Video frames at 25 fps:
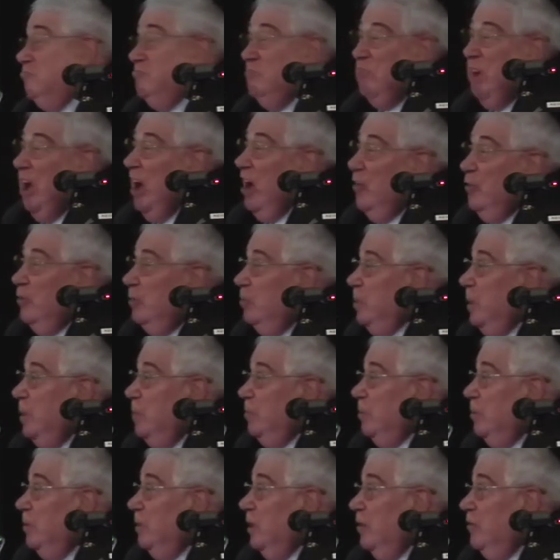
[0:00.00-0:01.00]
100
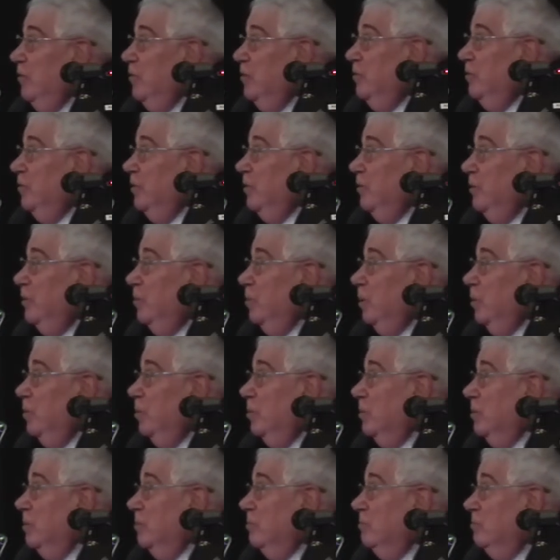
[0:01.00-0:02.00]
people, 150
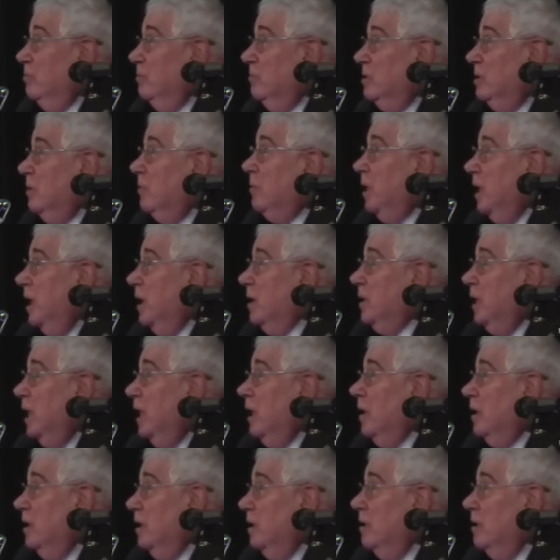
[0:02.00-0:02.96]
people, something like that.